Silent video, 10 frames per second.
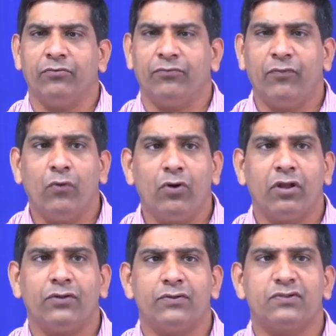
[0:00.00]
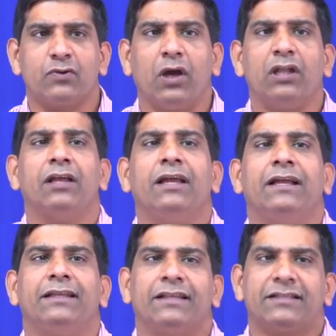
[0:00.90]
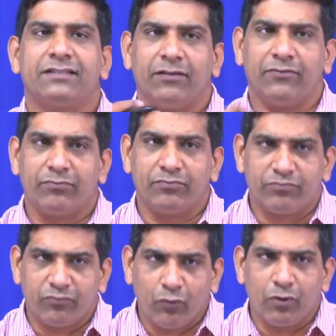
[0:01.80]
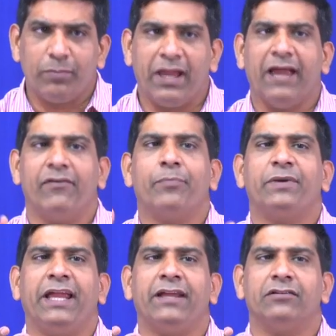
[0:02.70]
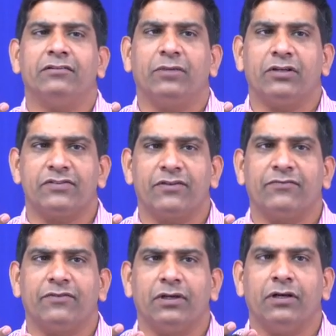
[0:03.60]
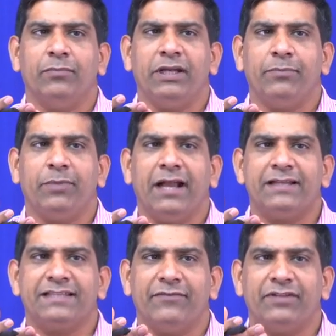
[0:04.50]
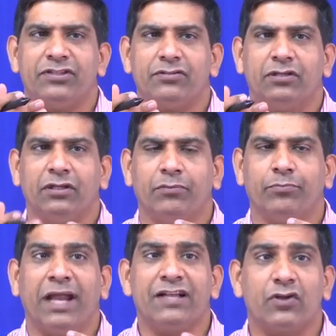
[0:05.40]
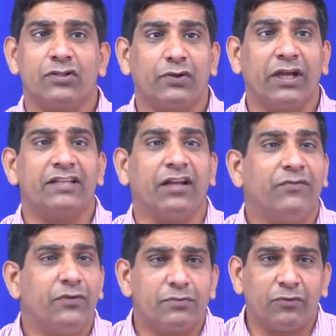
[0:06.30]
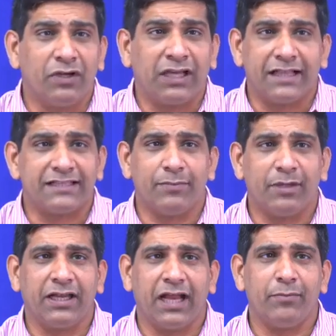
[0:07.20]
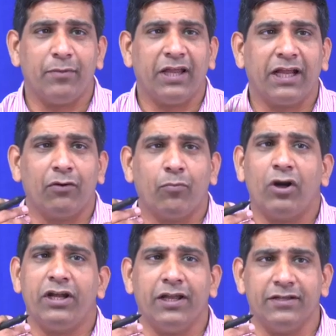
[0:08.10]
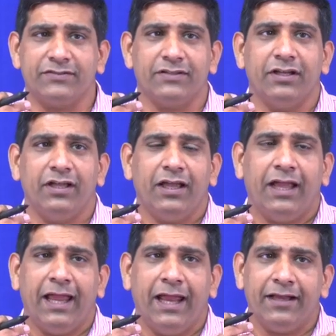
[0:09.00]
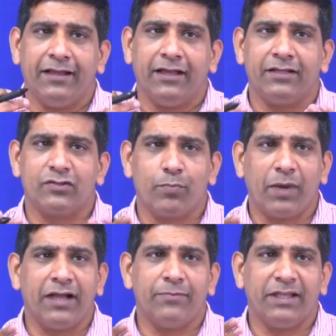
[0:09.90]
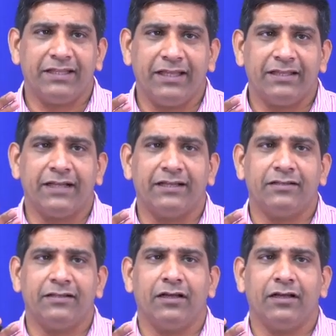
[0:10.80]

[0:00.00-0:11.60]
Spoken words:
food on those soil. That food may have uptake because of many plants have the plants also get confused between calcium and cadmium like our body does. And so, plant may think that